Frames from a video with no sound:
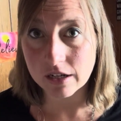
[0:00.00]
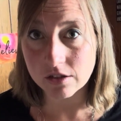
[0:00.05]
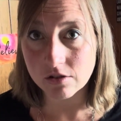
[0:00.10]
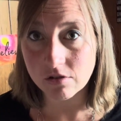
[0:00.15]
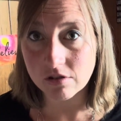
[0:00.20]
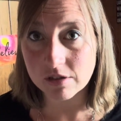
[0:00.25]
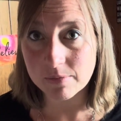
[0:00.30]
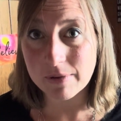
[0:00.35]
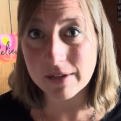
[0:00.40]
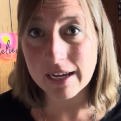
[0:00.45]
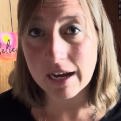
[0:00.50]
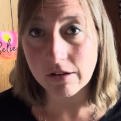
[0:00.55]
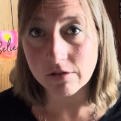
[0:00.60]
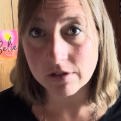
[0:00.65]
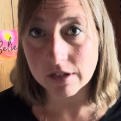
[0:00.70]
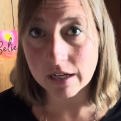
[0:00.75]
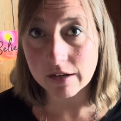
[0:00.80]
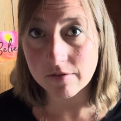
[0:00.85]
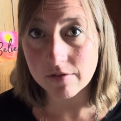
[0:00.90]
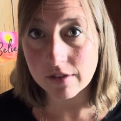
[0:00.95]
so to speak,
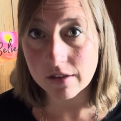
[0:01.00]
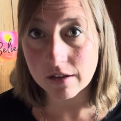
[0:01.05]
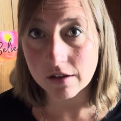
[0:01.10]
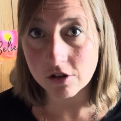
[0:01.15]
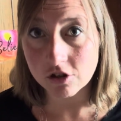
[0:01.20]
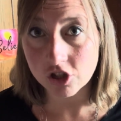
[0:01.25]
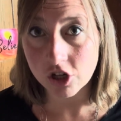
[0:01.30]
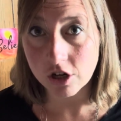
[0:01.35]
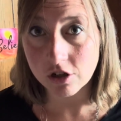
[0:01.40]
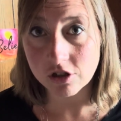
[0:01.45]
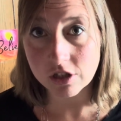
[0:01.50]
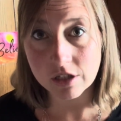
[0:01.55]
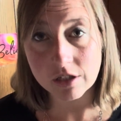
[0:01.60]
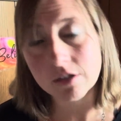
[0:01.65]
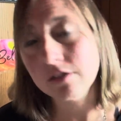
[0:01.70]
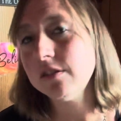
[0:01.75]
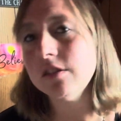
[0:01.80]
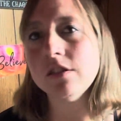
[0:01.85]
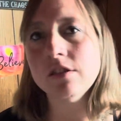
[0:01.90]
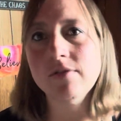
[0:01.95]
outside of the charging
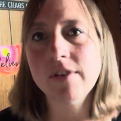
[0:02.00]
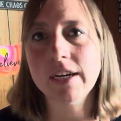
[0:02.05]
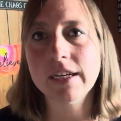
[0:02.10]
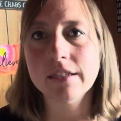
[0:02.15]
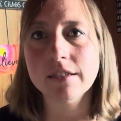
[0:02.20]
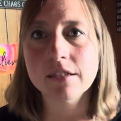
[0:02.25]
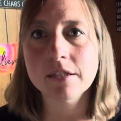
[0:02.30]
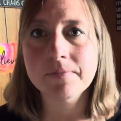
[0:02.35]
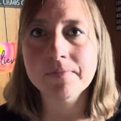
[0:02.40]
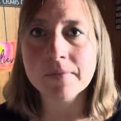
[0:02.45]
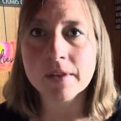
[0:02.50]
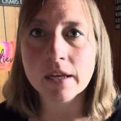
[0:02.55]
device.